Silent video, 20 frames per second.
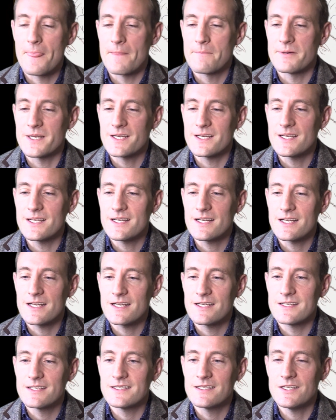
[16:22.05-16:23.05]
But in
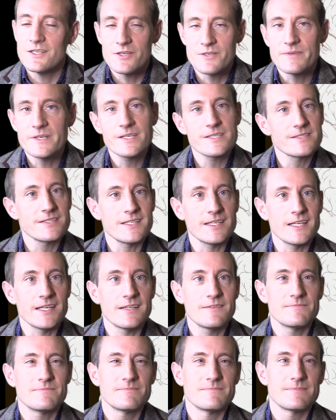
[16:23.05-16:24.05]

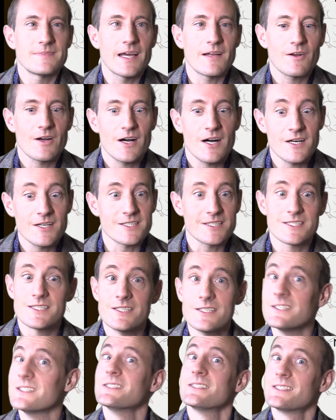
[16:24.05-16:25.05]
university, there are
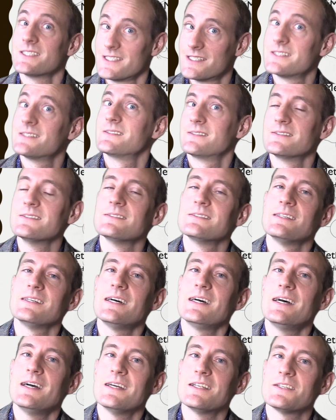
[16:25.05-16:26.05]
answers,
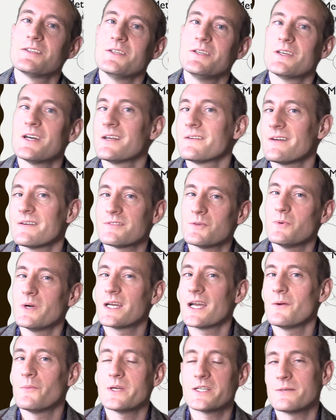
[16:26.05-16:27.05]
and you kind of have to
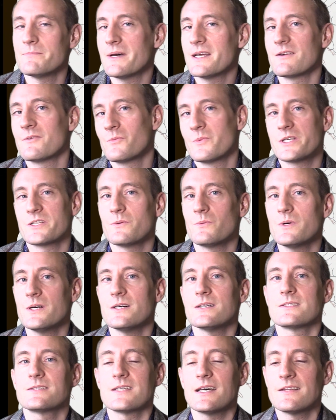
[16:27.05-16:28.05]
work out which are better and which are
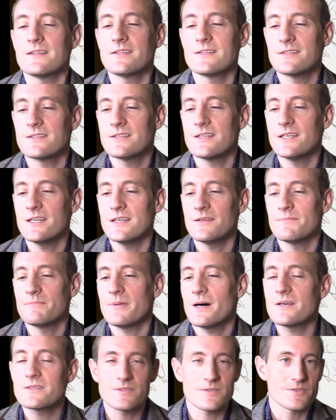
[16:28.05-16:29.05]
worse. And the
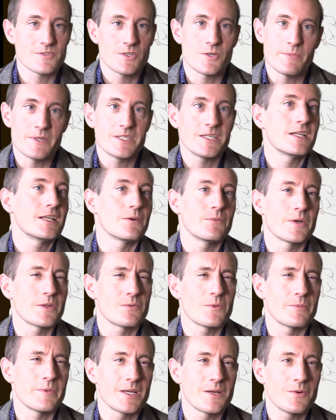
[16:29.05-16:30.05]
puzzles you'll be dealing
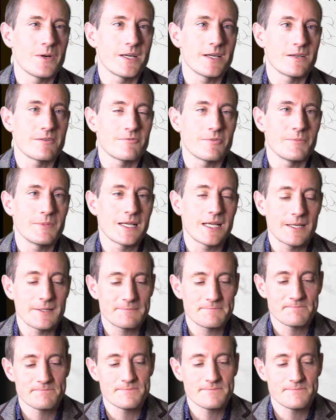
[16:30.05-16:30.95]
with will be quite unfamiliar.